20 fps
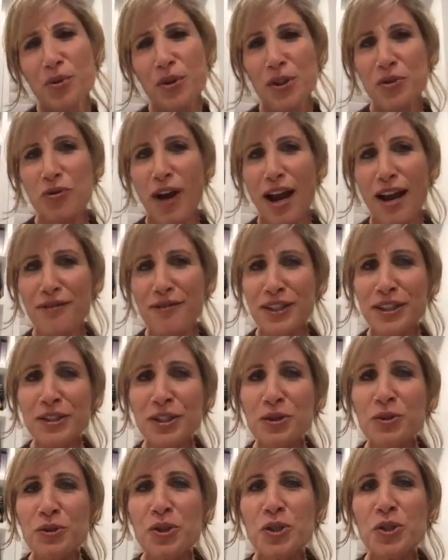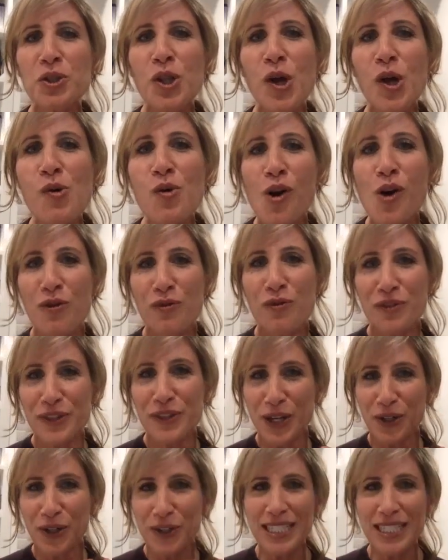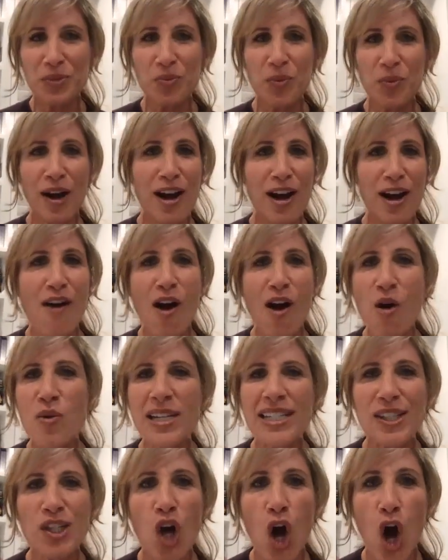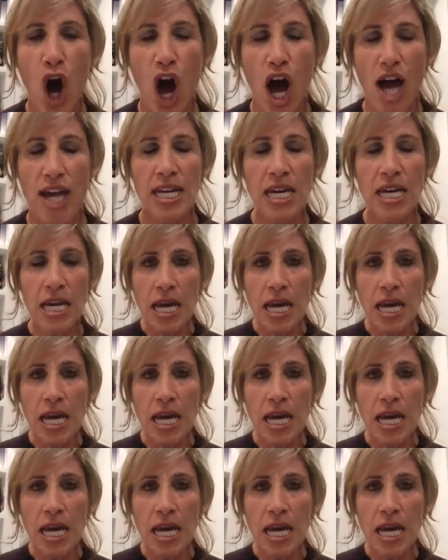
We're driving a little slow over there, and it's where I've always gone.